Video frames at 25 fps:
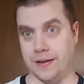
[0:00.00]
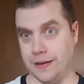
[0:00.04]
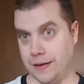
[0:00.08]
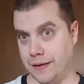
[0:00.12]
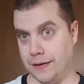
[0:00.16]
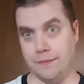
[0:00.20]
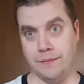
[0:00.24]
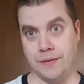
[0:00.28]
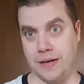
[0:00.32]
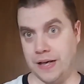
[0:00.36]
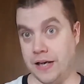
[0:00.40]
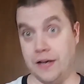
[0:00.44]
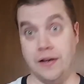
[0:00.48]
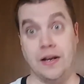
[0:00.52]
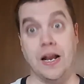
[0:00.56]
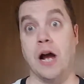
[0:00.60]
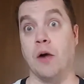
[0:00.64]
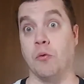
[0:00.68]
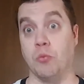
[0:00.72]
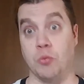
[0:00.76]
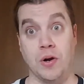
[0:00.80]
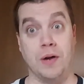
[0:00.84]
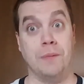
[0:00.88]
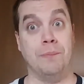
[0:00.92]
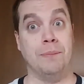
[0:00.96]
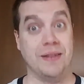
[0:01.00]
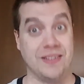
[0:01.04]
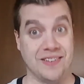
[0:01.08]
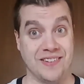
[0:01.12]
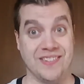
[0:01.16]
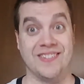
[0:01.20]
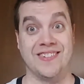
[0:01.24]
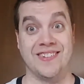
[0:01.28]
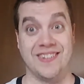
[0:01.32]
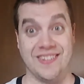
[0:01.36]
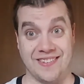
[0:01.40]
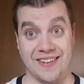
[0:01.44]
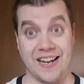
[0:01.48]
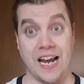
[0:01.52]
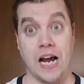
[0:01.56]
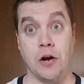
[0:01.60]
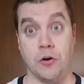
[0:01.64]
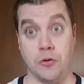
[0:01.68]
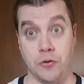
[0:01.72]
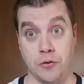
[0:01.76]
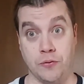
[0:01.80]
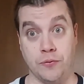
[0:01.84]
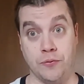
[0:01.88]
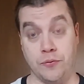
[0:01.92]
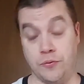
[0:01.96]
and not run businesses out
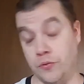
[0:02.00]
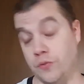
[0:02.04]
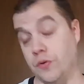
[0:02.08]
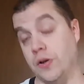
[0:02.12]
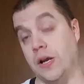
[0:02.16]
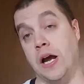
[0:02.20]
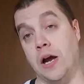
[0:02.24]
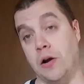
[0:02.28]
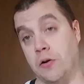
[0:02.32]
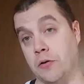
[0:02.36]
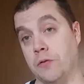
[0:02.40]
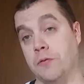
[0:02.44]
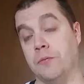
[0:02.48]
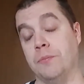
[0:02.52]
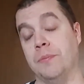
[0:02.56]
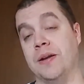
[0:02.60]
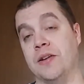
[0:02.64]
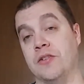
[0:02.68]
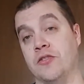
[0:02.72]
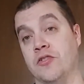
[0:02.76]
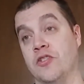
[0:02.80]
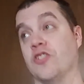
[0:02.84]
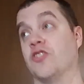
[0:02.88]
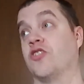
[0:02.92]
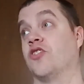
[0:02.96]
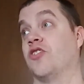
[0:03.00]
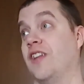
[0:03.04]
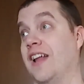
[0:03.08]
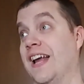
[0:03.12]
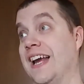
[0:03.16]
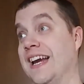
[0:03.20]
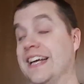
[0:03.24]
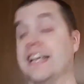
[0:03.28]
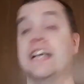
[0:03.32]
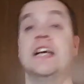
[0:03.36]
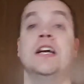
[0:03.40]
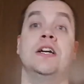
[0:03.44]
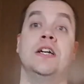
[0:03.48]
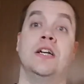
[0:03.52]
of business like,